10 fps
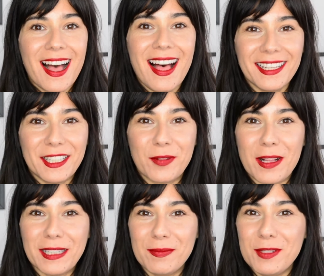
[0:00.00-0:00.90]
Hi and
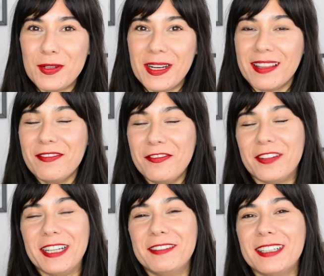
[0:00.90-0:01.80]
welcome to another
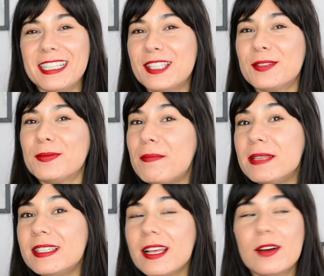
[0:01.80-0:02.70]
freevolous
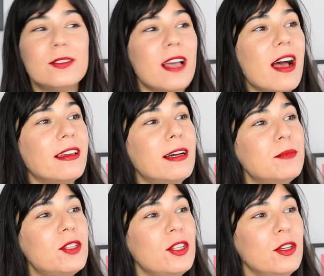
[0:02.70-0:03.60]
webisode. I
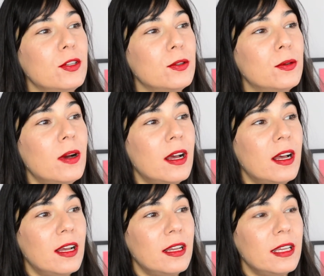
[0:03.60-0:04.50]
come to you
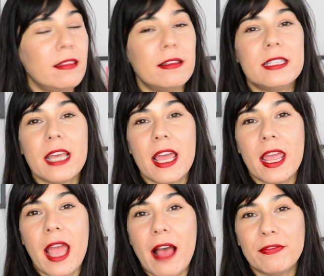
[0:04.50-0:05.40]
in the
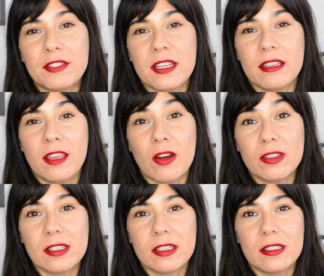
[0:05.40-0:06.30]
day after the
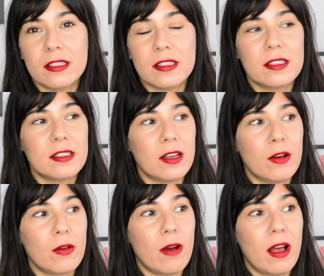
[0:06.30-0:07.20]
Oscars,
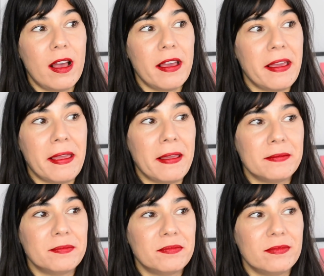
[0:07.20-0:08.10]
so I
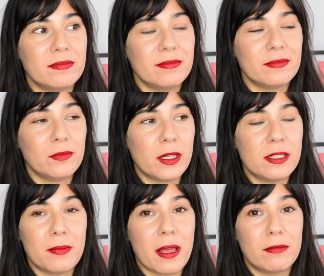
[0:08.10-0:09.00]
went
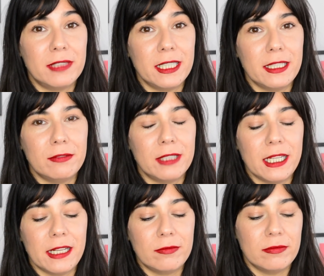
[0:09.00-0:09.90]
to bed really,
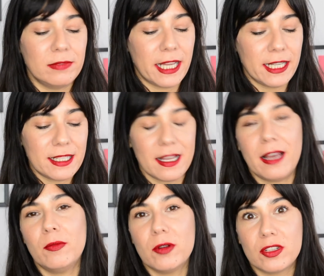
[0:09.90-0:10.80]
really late.
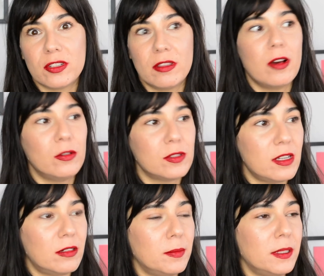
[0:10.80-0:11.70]
I watched the whole
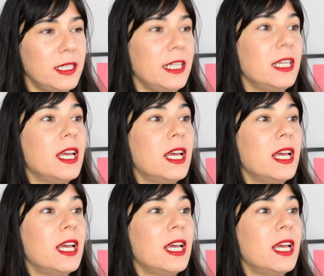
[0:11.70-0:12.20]
ceremony